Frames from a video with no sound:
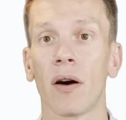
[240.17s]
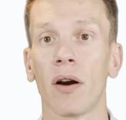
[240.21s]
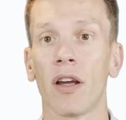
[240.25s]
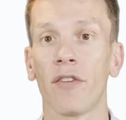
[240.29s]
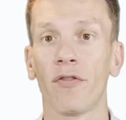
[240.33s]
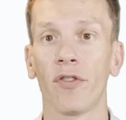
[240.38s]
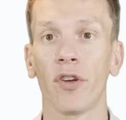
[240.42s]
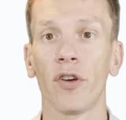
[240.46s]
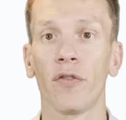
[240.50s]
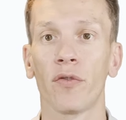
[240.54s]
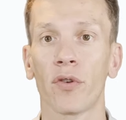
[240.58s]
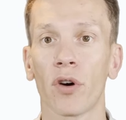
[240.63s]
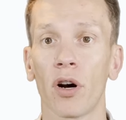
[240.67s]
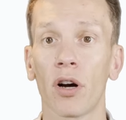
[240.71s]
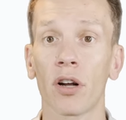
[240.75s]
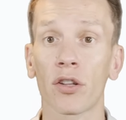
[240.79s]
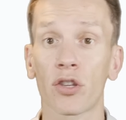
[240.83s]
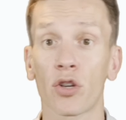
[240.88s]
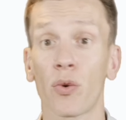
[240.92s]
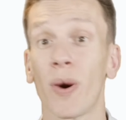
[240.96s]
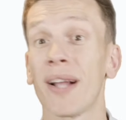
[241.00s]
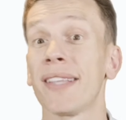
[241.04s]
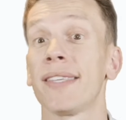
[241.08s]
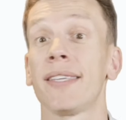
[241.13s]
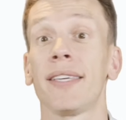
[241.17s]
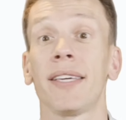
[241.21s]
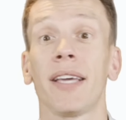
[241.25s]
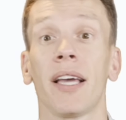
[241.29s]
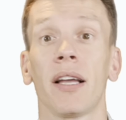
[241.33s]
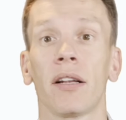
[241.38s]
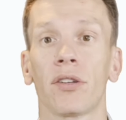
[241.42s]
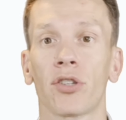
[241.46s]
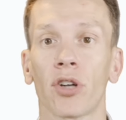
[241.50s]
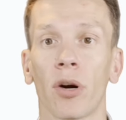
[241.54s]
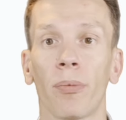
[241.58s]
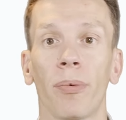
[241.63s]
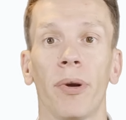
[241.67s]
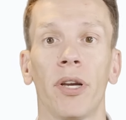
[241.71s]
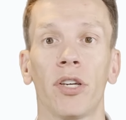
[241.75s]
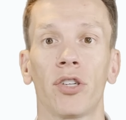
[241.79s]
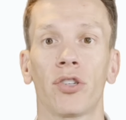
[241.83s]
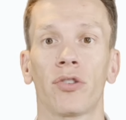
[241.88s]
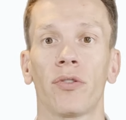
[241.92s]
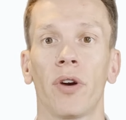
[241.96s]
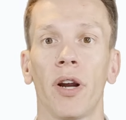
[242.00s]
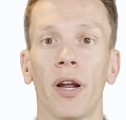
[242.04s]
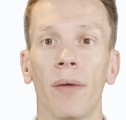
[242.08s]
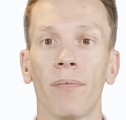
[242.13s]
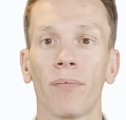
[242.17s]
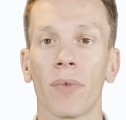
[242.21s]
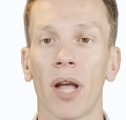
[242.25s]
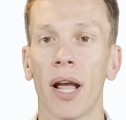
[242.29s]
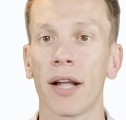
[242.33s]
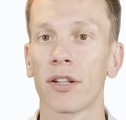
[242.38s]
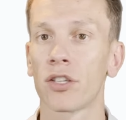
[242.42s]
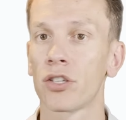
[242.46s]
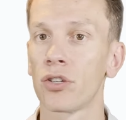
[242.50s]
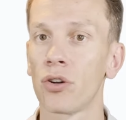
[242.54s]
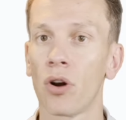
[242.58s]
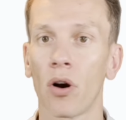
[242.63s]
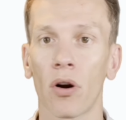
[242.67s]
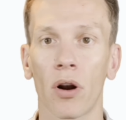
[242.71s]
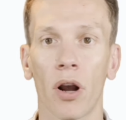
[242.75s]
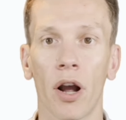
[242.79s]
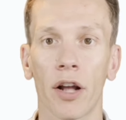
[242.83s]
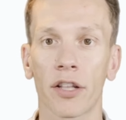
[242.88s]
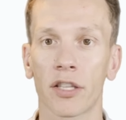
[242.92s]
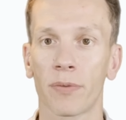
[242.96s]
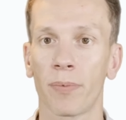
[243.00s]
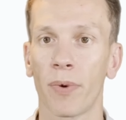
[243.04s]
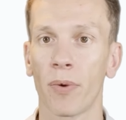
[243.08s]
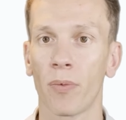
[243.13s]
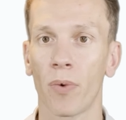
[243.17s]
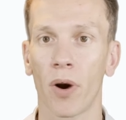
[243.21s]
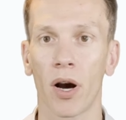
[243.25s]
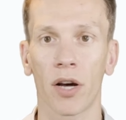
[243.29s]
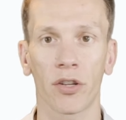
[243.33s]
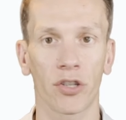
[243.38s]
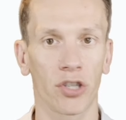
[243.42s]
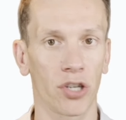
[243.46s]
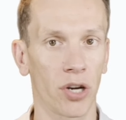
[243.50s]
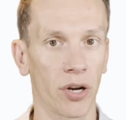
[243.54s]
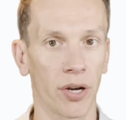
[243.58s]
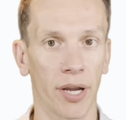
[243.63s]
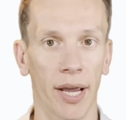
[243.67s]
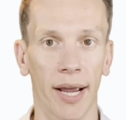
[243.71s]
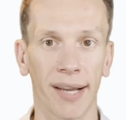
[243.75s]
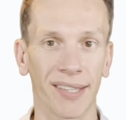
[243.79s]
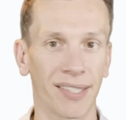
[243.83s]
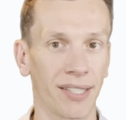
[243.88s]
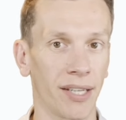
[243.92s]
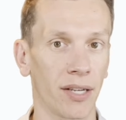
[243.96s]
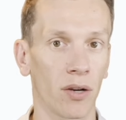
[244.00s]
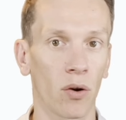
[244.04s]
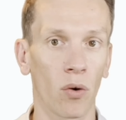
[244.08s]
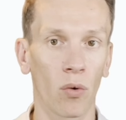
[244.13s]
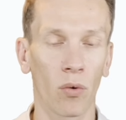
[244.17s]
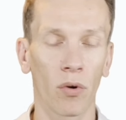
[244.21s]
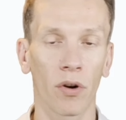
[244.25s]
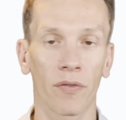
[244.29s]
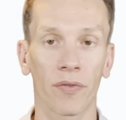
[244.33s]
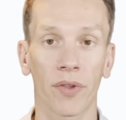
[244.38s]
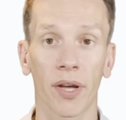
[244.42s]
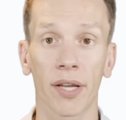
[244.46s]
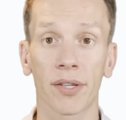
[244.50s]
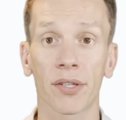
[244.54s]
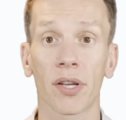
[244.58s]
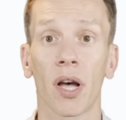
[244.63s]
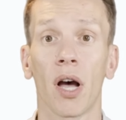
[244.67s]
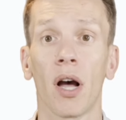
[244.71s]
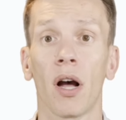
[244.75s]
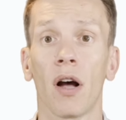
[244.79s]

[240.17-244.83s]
if you've got a 20-year job history, it's not going to be worth showcasing all of this.